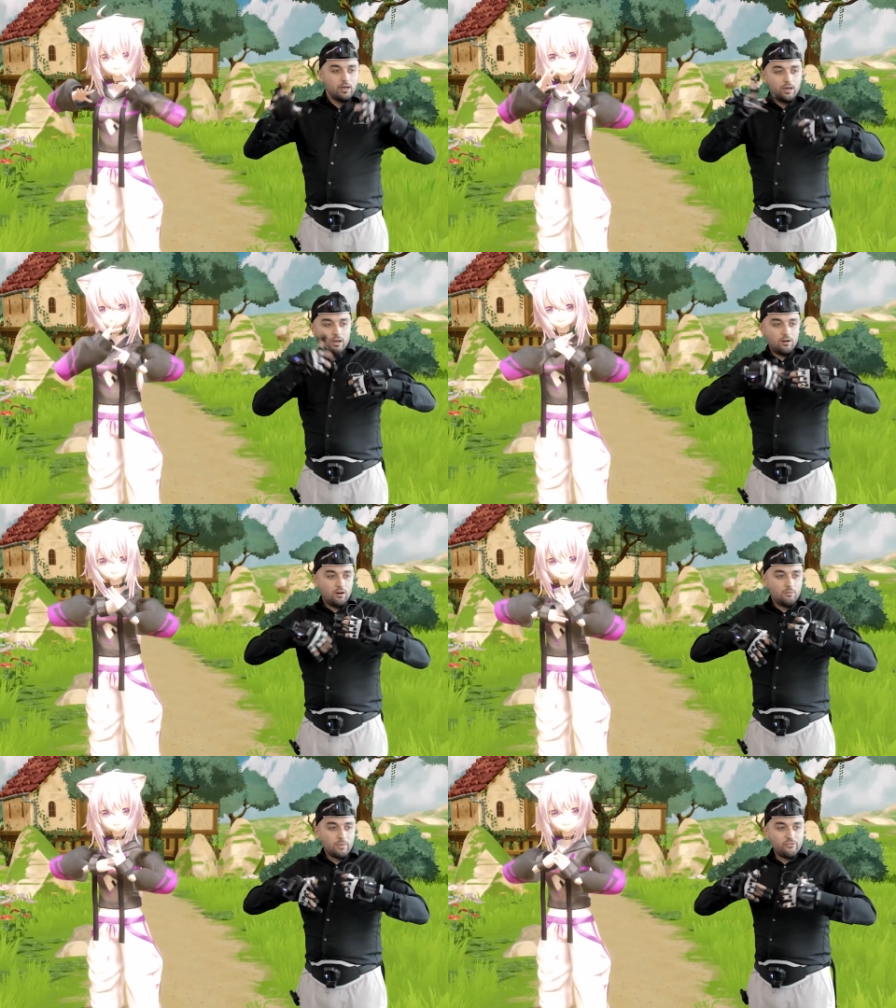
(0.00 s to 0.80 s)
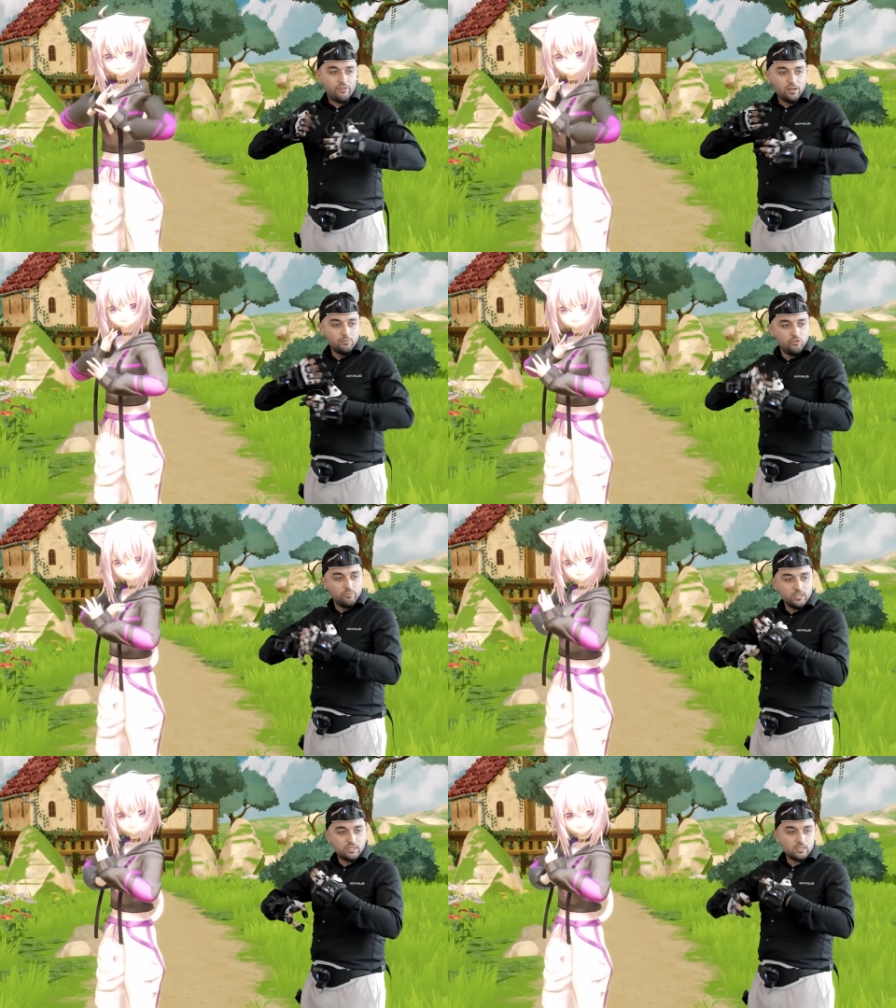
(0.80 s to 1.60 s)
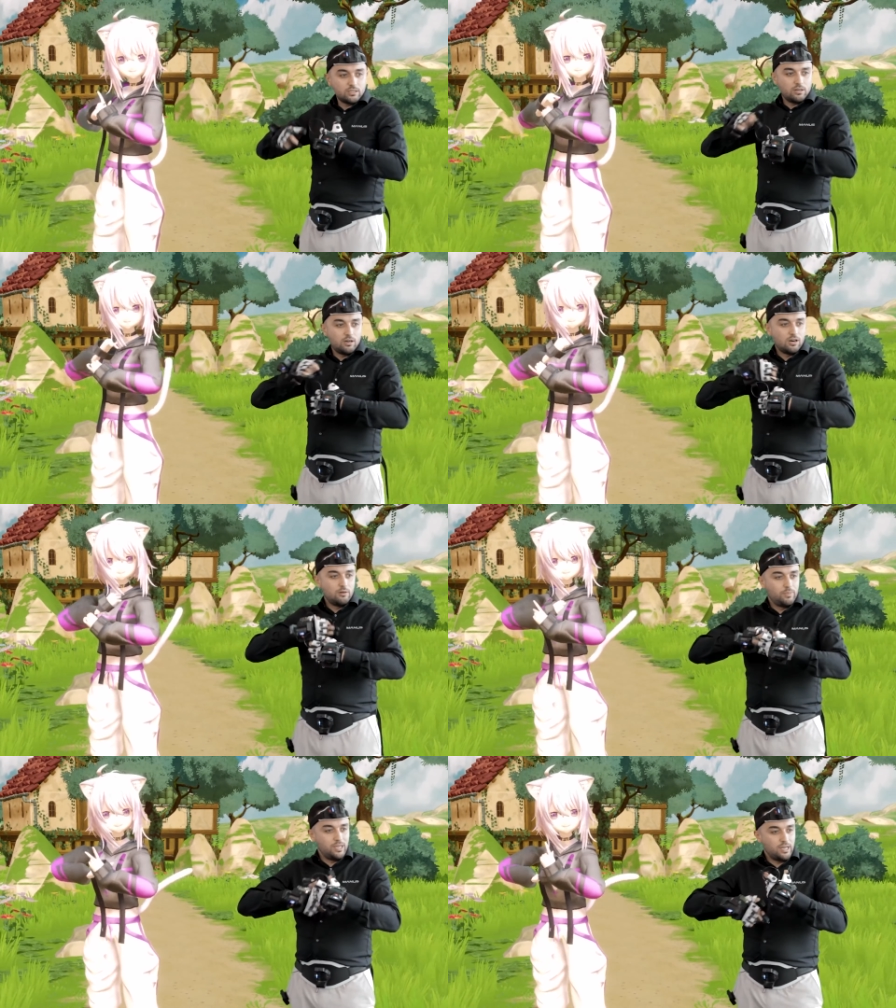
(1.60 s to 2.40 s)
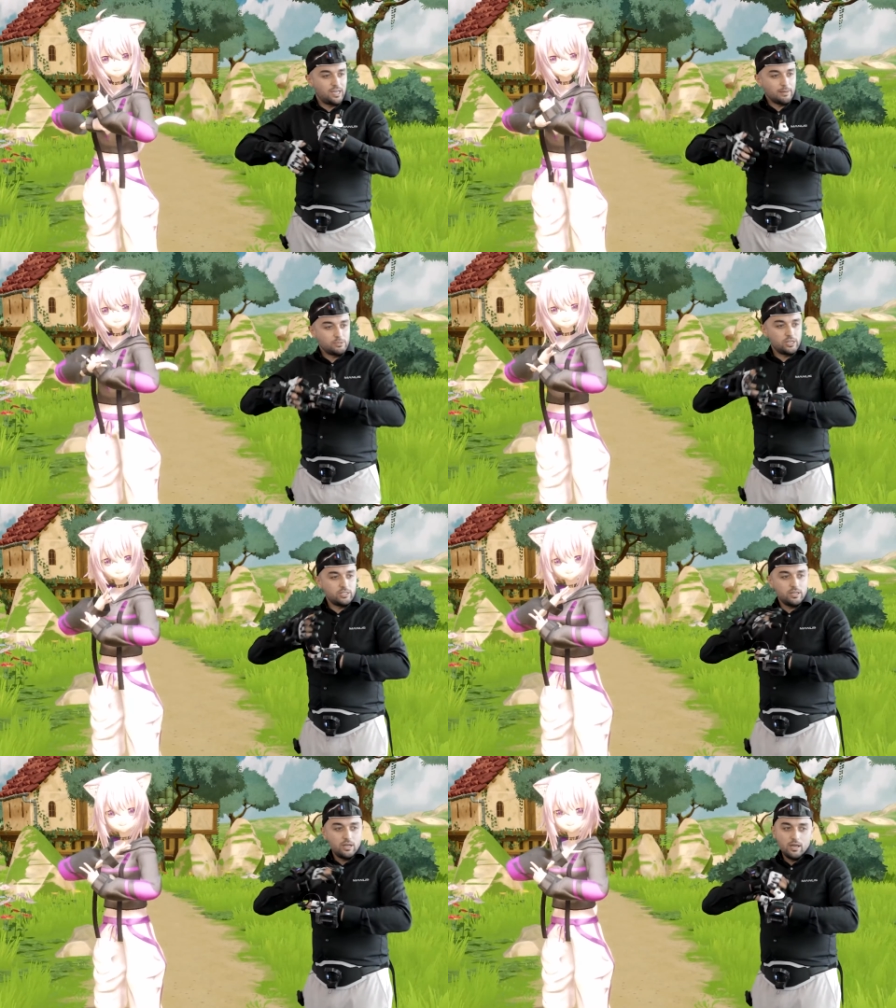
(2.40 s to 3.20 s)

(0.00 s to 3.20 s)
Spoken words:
and all my finger movements are being captured,